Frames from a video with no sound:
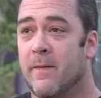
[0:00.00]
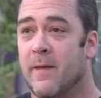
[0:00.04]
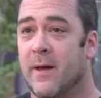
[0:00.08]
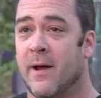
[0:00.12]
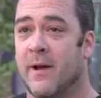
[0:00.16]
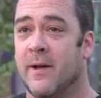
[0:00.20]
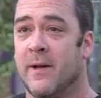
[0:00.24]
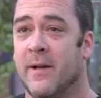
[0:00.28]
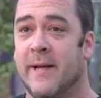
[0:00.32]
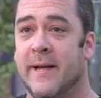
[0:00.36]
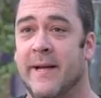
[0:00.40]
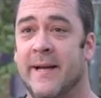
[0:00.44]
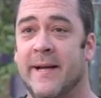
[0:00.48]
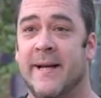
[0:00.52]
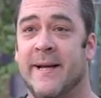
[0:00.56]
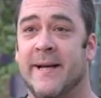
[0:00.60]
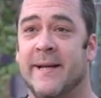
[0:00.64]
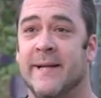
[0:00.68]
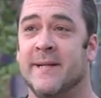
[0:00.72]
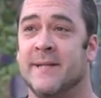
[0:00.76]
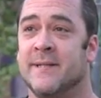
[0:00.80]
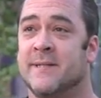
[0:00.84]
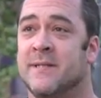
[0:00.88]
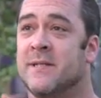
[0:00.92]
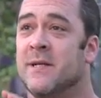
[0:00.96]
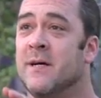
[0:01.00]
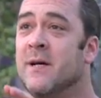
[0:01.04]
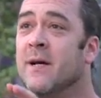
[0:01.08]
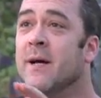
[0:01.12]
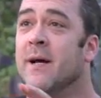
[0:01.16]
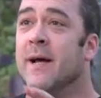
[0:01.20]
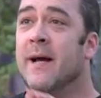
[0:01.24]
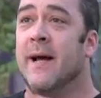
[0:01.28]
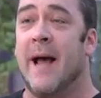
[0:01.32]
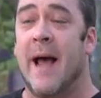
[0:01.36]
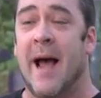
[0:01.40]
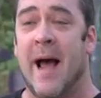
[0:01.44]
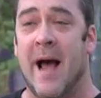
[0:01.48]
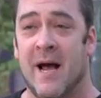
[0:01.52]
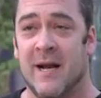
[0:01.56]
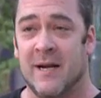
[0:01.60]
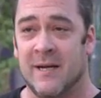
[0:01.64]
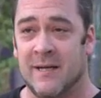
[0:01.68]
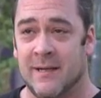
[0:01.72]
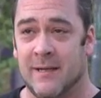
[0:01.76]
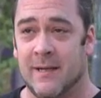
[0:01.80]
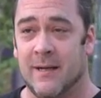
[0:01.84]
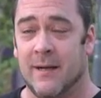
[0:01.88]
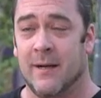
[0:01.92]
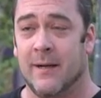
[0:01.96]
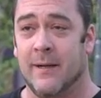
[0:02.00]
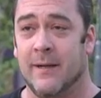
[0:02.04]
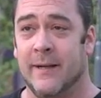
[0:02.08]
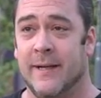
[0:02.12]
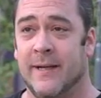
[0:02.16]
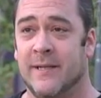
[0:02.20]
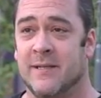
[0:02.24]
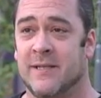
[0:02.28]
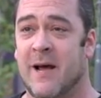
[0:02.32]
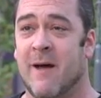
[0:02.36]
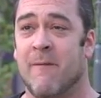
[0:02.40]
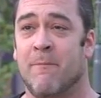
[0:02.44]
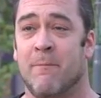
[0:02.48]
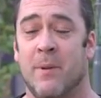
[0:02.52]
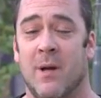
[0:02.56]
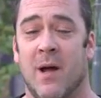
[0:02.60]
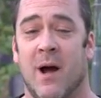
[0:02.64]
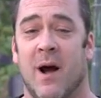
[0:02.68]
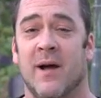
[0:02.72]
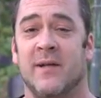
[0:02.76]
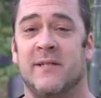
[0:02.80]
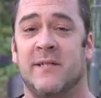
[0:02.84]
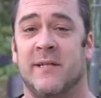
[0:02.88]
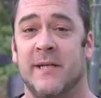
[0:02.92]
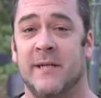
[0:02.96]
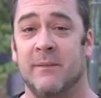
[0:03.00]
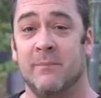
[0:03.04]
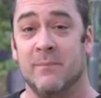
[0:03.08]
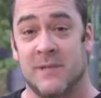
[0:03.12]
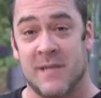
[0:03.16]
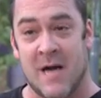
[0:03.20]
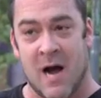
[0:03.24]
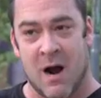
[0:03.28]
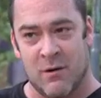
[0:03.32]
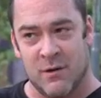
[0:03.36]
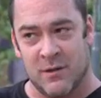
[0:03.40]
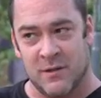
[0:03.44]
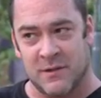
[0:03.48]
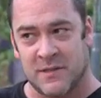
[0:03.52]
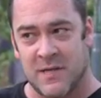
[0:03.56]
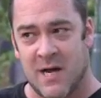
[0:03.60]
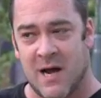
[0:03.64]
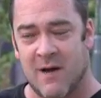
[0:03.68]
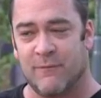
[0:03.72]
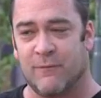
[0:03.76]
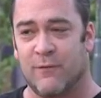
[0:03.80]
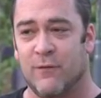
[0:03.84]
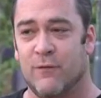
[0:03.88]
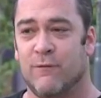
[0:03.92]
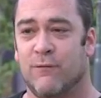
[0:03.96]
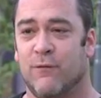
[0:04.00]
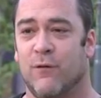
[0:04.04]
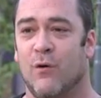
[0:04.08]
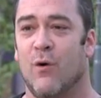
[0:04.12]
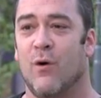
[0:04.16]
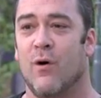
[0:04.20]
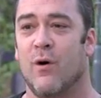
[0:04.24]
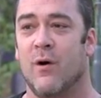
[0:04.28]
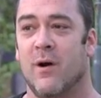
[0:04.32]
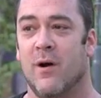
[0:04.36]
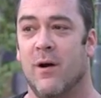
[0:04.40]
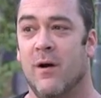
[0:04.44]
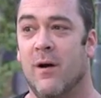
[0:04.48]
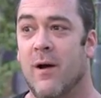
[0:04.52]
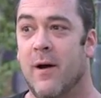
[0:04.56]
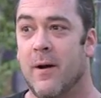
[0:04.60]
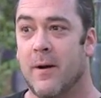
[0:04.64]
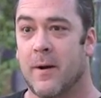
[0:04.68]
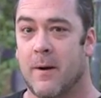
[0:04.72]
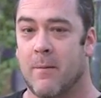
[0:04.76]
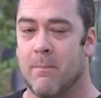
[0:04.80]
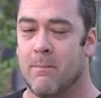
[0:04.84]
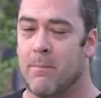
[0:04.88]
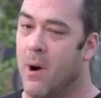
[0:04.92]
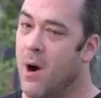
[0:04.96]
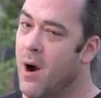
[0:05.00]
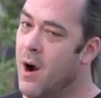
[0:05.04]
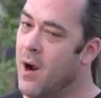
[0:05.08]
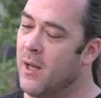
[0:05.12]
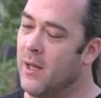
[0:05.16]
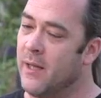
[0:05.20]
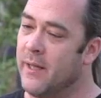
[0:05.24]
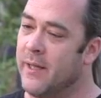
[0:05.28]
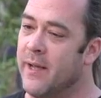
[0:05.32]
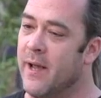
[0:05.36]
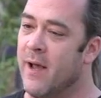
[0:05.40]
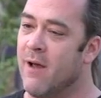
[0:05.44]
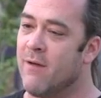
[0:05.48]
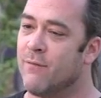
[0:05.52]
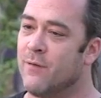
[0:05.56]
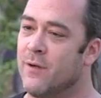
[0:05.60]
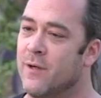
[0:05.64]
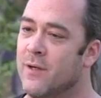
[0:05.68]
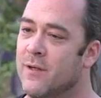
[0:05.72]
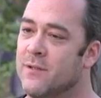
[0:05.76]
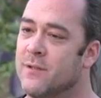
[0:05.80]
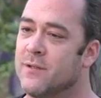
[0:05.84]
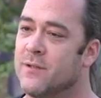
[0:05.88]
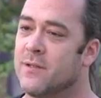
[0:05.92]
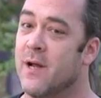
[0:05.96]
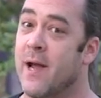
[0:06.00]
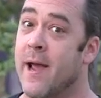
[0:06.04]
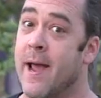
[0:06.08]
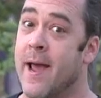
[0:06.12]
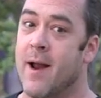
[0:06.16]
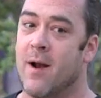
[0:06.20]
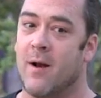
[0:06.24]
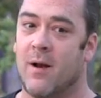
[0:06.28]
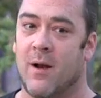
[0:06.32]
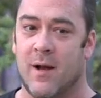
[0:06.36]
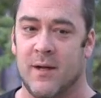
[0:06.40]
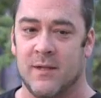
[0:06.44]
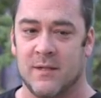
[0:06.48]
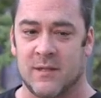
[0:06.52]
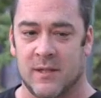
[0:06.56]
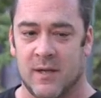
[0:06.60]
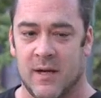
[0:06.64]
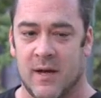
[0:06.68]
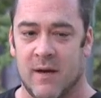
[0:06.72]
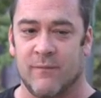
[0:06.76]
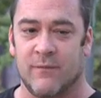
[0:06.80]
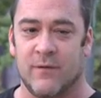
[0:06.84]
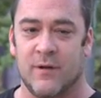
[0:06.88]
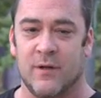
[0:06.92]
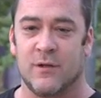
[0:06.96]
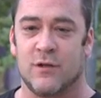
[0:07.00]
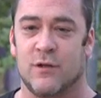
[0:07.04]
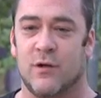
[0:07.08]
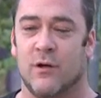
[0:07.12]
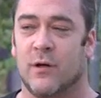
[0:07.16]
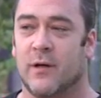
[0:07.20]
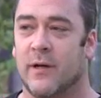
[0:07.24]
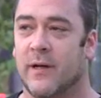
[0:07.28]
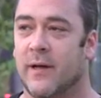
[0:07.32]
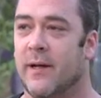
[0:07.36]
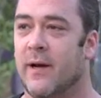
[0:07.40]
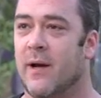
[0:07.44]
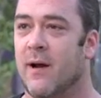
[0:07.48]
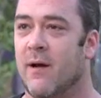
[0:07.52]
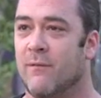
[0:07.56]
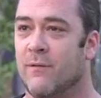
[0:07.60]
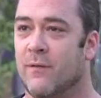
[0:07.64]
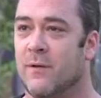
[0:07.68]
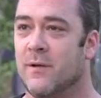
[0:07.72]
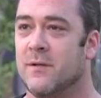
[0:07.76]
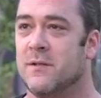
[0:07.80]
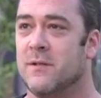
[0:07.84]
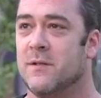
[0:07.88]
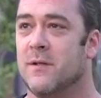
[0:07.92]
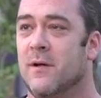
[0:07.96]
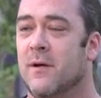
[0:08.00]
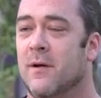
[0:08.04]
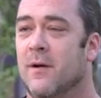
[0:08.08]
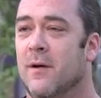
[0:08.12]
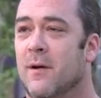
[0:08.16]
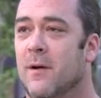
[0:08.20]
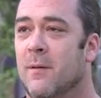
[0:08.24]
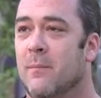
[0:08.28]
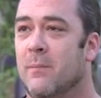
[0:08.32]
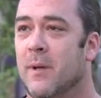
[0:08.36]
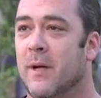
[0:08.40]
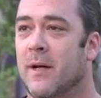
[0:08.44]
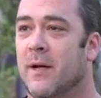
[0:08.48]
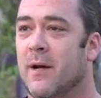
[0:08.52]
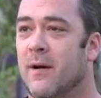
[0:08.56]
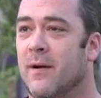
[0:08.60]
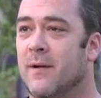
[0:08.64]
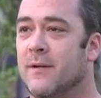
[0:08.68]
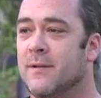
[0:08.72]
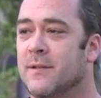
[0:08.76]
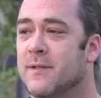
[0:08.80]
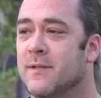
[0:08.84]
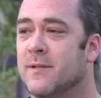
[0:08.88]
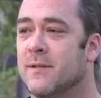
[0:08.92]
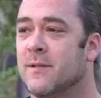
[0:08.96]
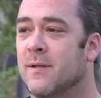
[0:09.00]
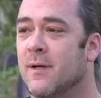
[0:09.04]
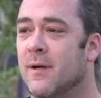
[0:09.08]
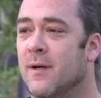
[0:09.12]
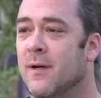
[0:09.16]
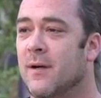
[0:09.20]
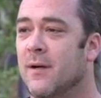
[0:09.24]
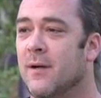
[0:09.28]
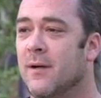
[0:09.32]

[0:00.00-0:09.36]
that he had his FBI team down in Sanford, Florida, compiling evidence, analyzing evidence, looking at evidence, because